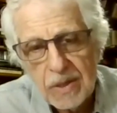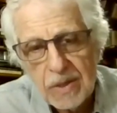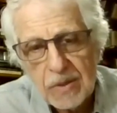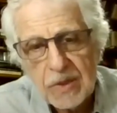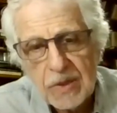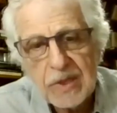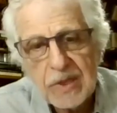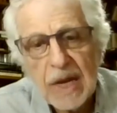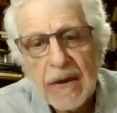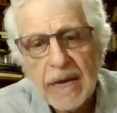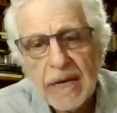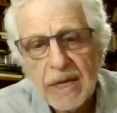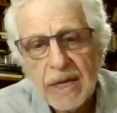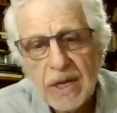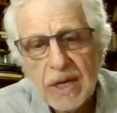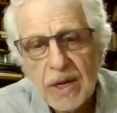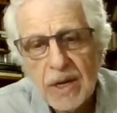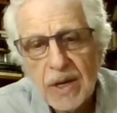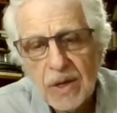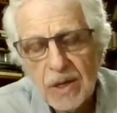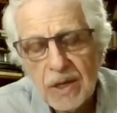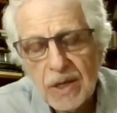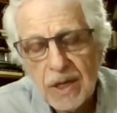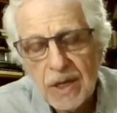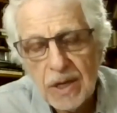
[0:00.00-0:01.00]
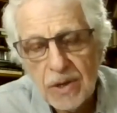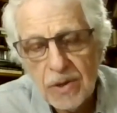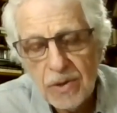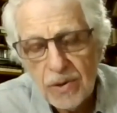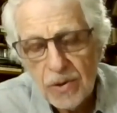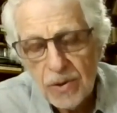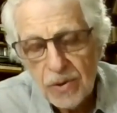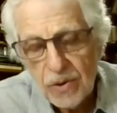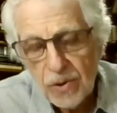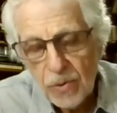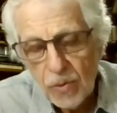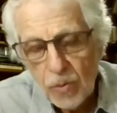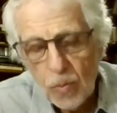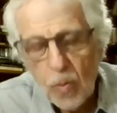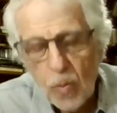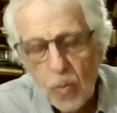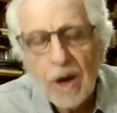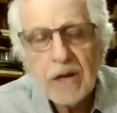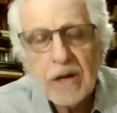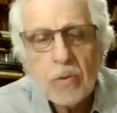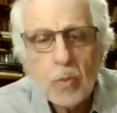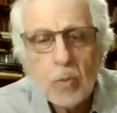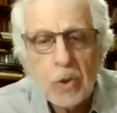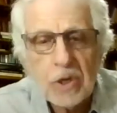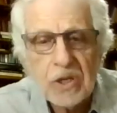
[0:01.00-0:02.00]
Psychically,
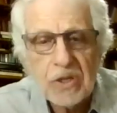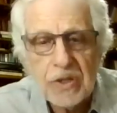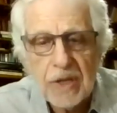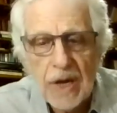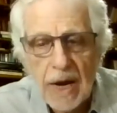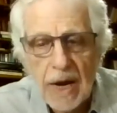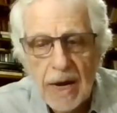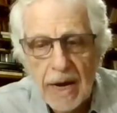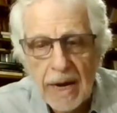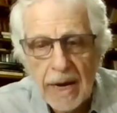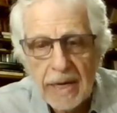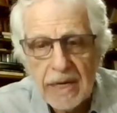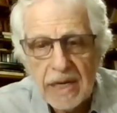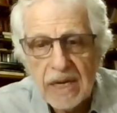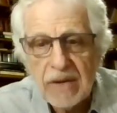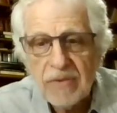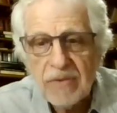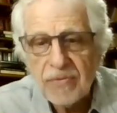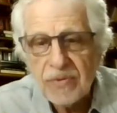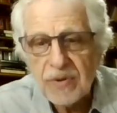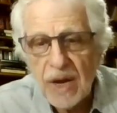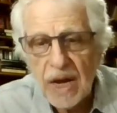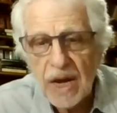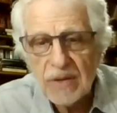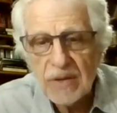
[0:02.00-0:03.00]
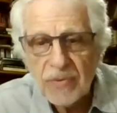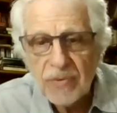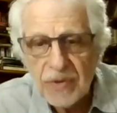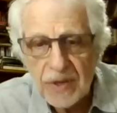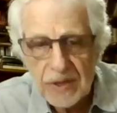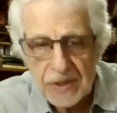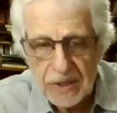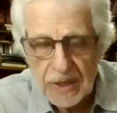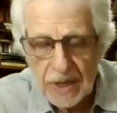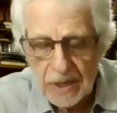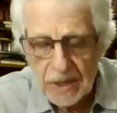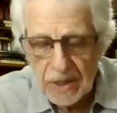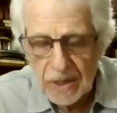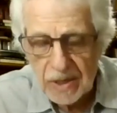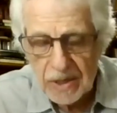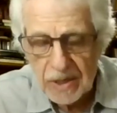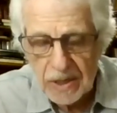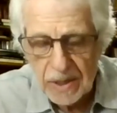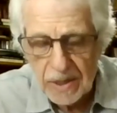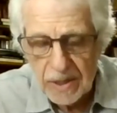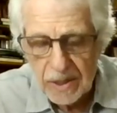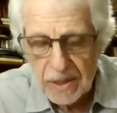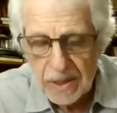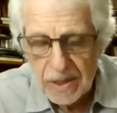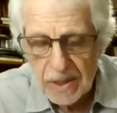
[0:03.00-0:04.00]
one would die, if not
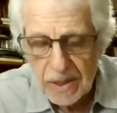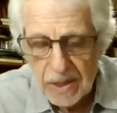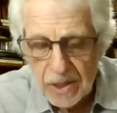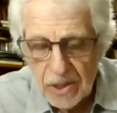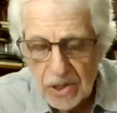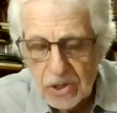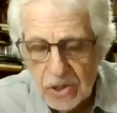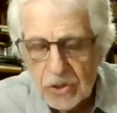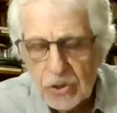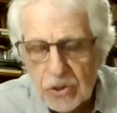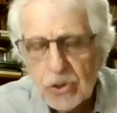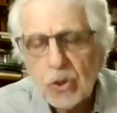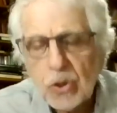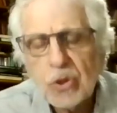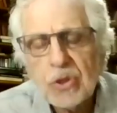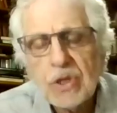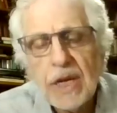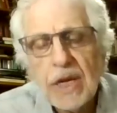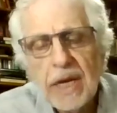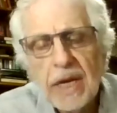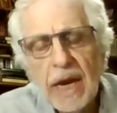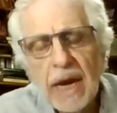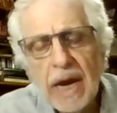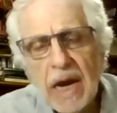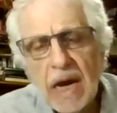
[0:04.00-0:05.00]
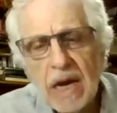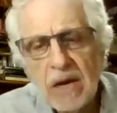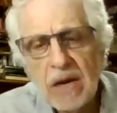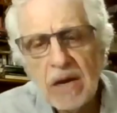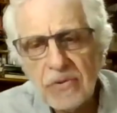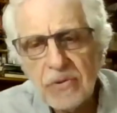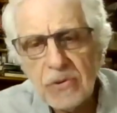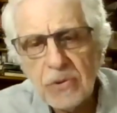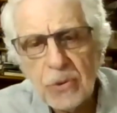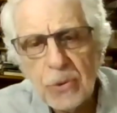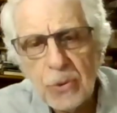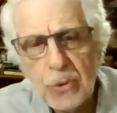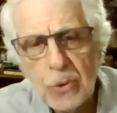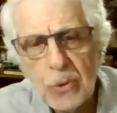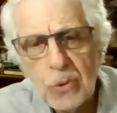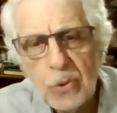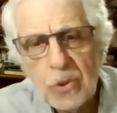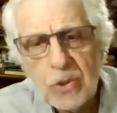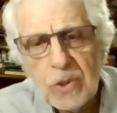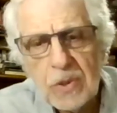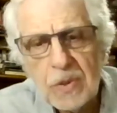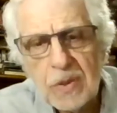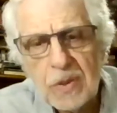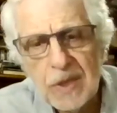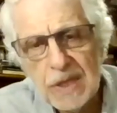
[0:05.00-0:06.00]
physically. So they have
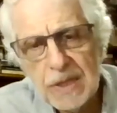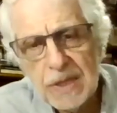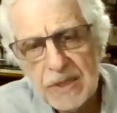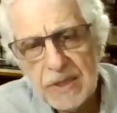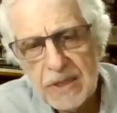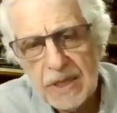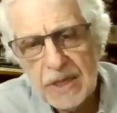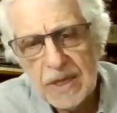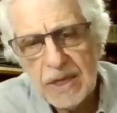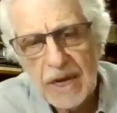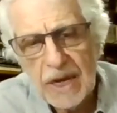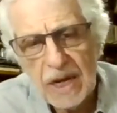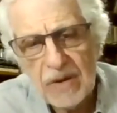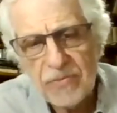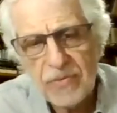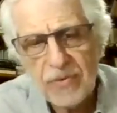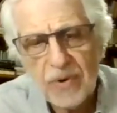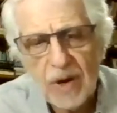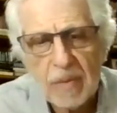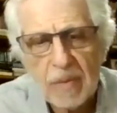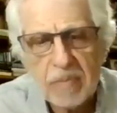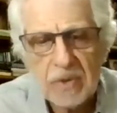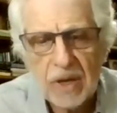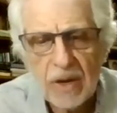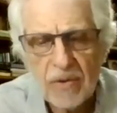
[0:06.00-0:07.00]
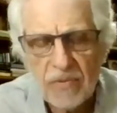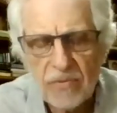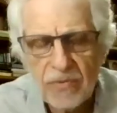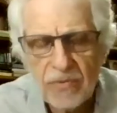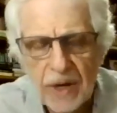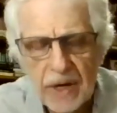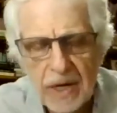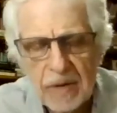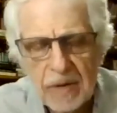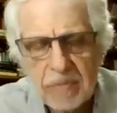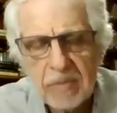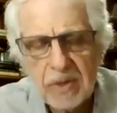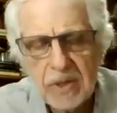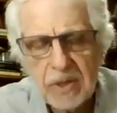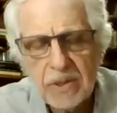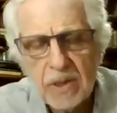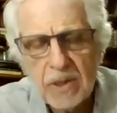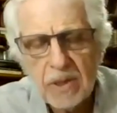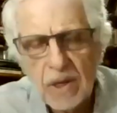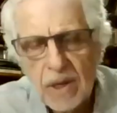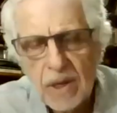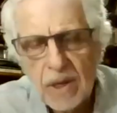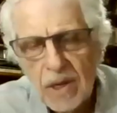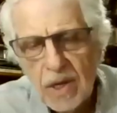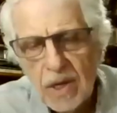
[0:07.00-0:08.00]
to disconnect from the environment
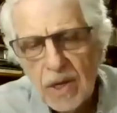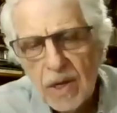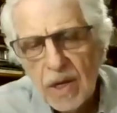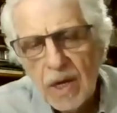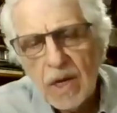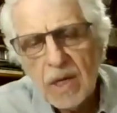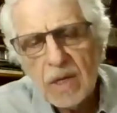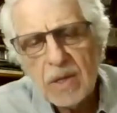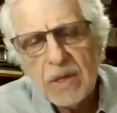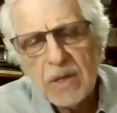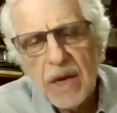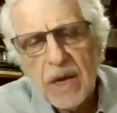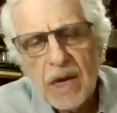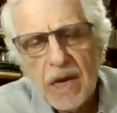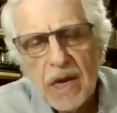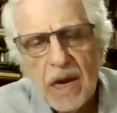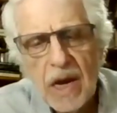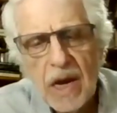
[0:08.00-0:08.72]
and they